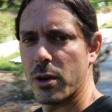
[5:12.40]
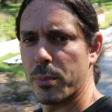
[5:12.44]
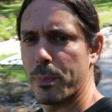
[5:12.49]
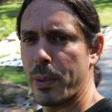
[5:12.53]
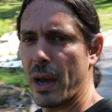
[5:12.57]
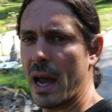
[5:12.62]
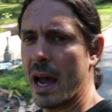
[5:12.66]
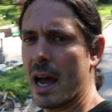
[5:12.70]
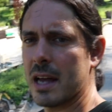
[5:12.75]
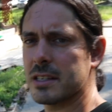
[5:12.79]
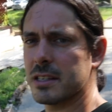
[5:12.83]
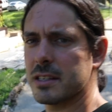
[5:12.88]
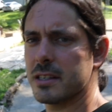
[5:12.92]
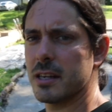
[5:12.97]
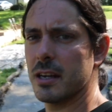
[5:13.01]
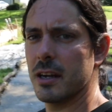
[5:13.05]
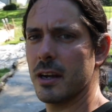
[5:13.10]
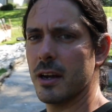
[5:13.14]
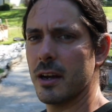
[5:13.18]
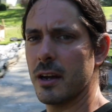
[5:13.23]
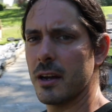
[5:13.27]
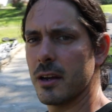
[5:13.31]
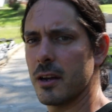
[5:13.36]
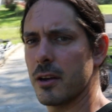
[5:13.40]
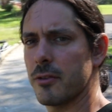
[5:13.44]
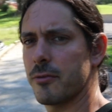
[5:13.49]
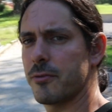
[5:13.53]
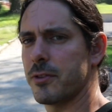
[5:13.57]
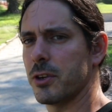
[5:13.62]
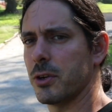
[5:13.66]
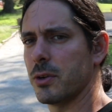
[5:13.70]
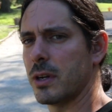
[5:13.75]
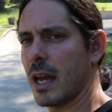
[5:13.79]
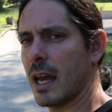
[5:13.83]
the past
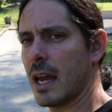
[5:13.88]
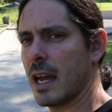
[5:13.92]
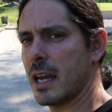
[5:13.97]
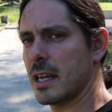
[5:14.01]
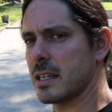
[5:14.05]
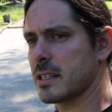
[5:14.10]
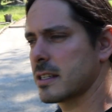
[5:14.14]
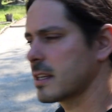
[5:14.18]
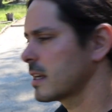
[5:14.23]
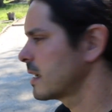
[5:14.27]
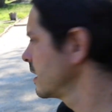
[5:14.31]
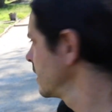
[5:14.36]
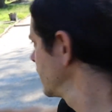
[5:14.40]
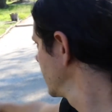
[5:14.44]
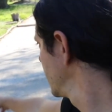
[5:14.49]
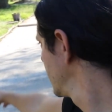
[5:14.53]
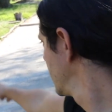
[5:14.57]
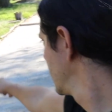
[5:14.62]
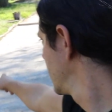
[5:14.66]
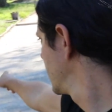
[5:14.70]
few days,